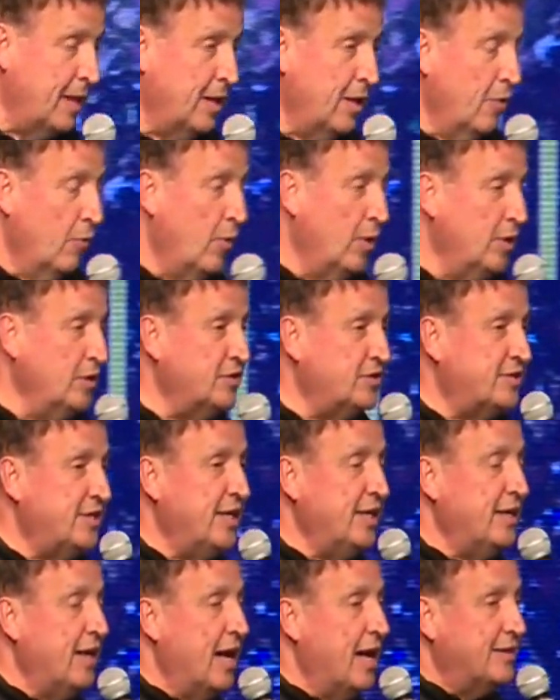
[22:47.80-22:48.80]
Well, you
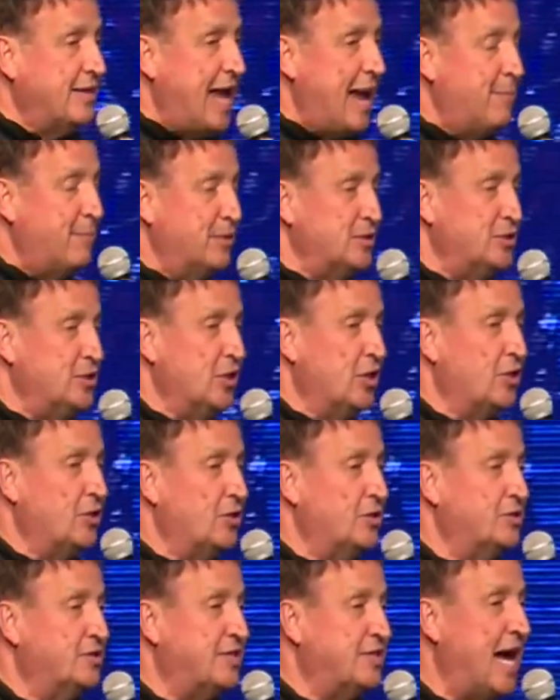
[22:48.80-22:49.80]
see, at that particular
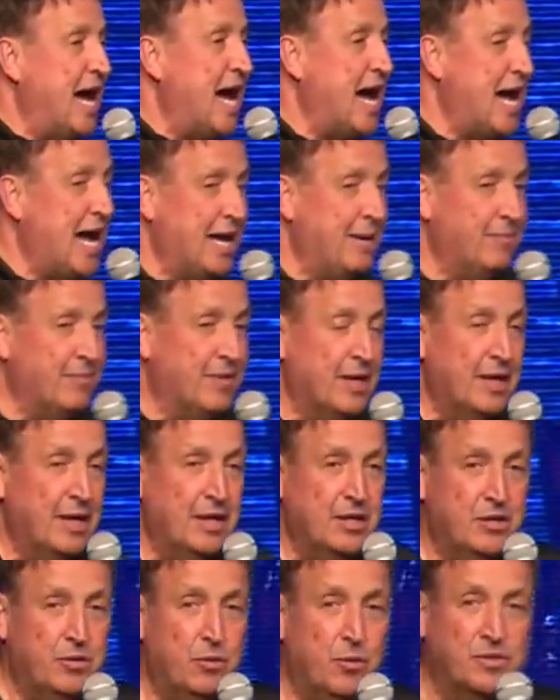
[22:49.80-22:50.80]
time,
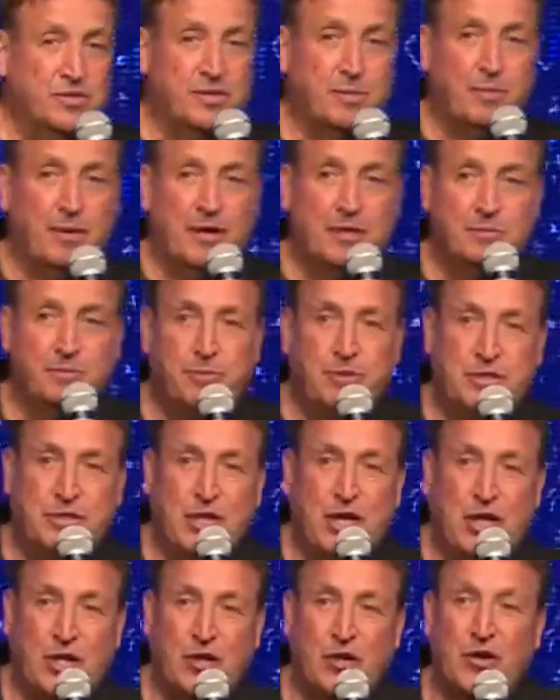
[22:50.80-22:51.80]
there was a, a,
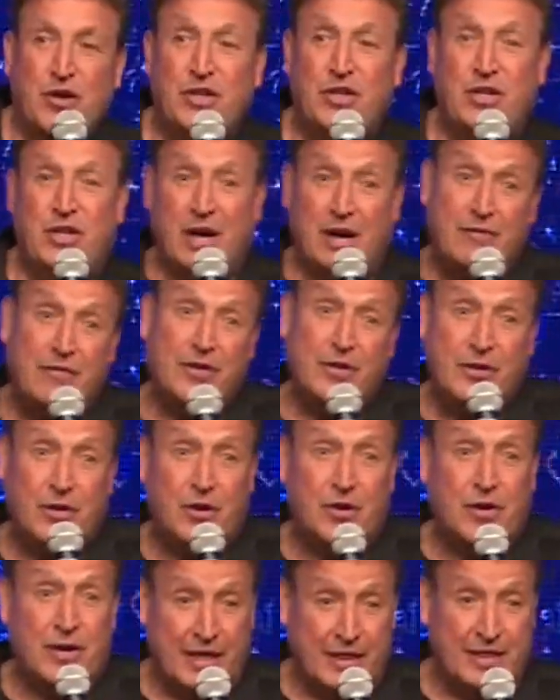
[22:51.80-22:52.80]
particular governor
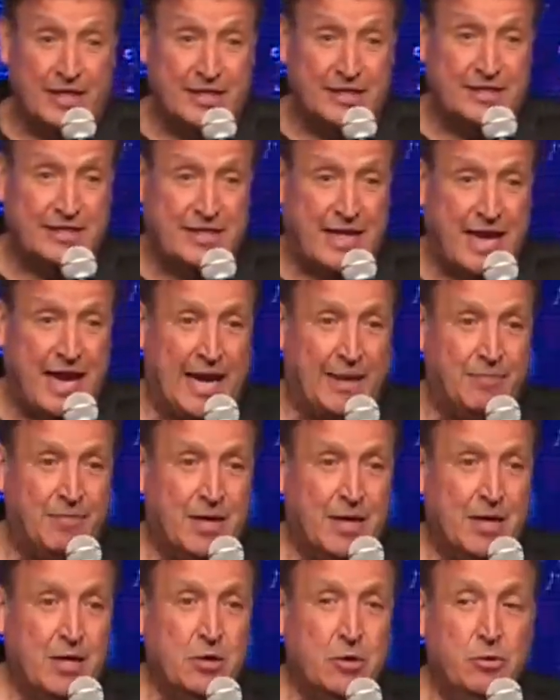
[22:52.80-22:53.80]
in this state
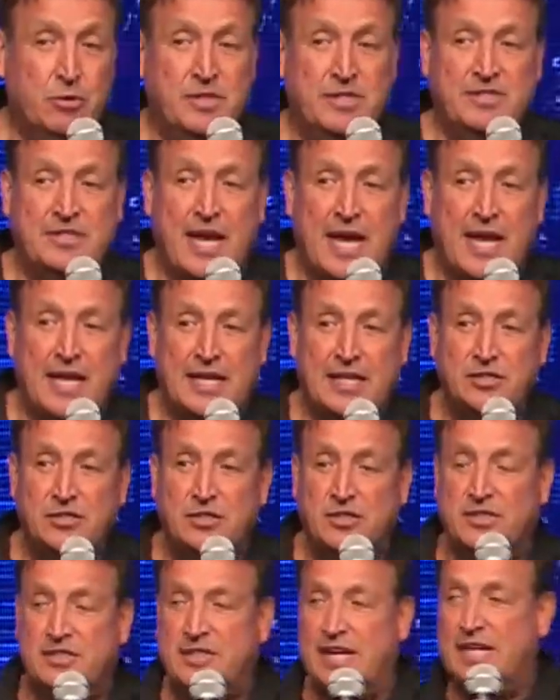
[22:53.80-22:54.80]
who decided he's
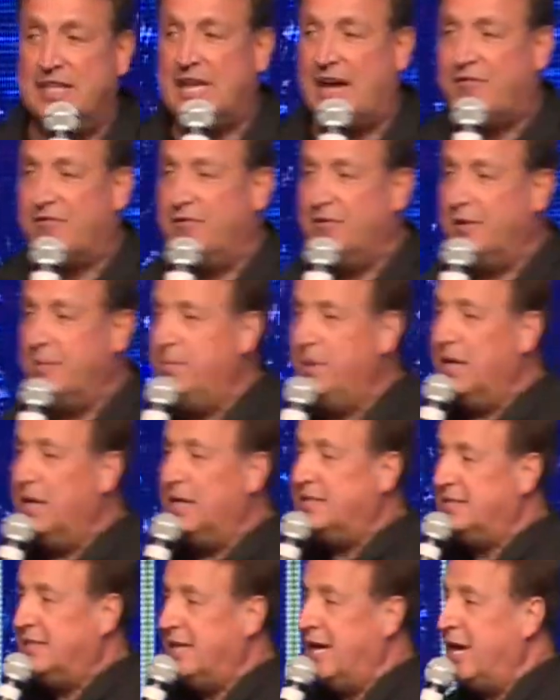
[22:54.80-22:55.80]
going to take that from the
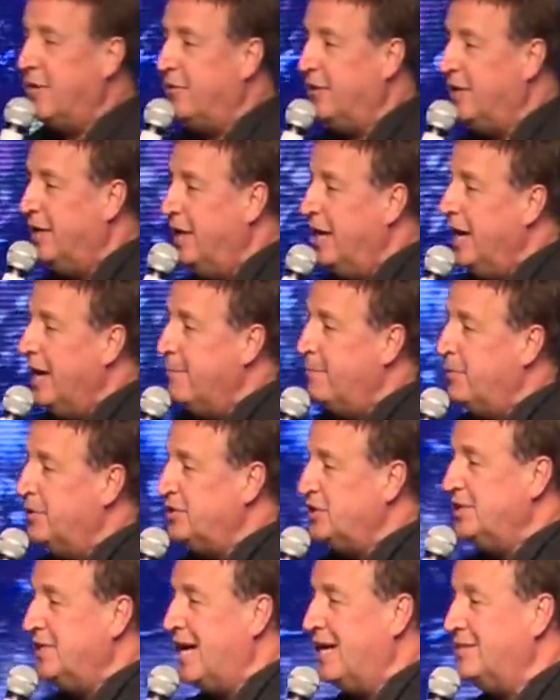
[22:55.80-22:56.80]
military and
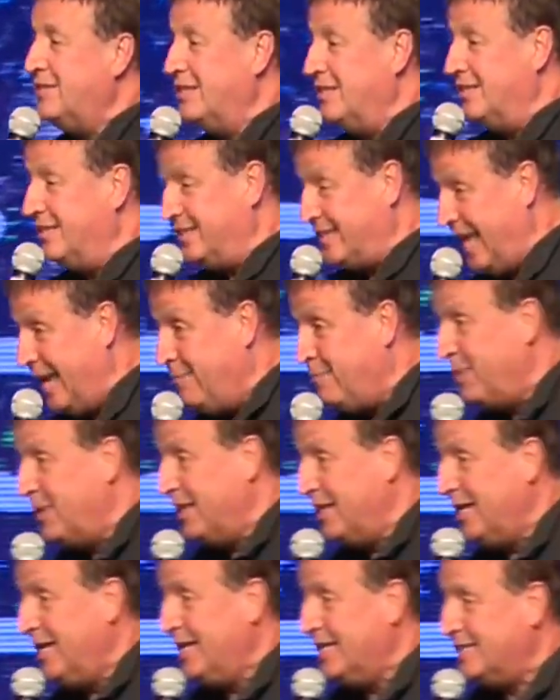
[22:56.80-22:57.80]
push it down to the state
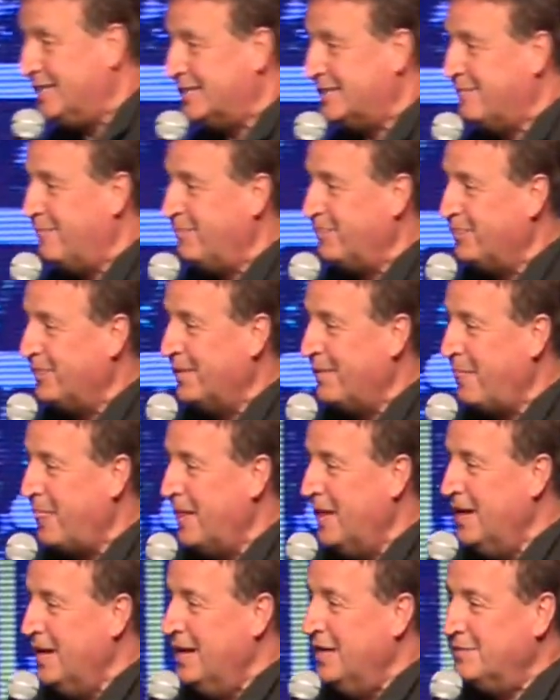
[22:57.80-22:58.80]
police.
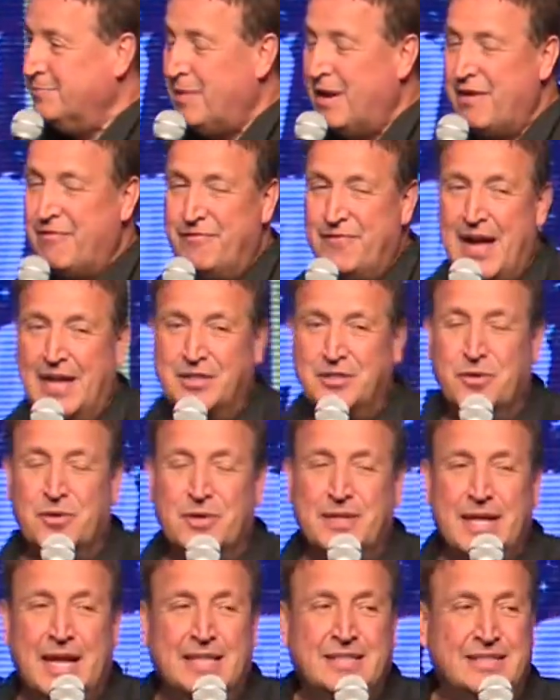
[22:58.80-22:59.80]
As a matter of fact,
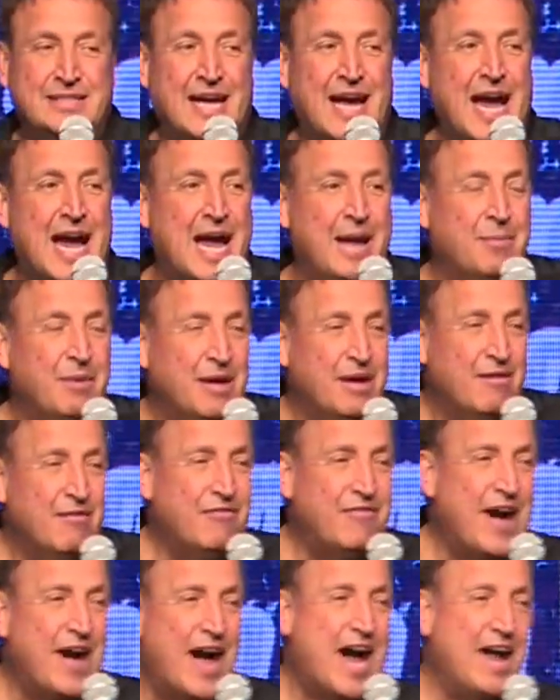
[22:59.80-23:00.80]
during that time,
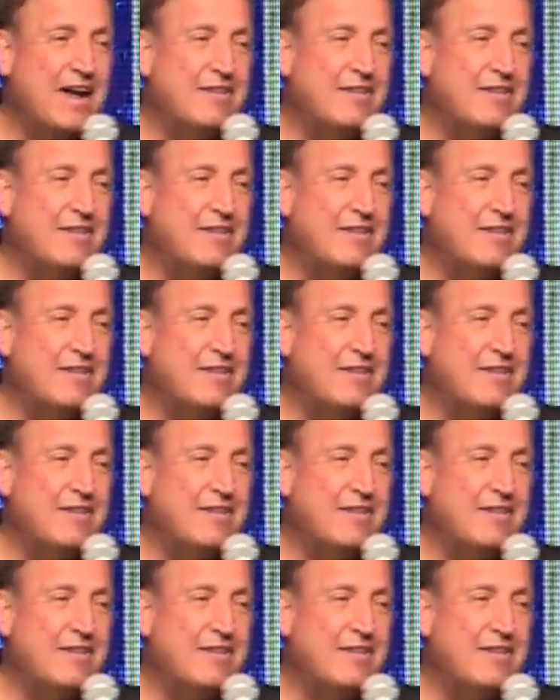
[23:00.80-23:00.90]
five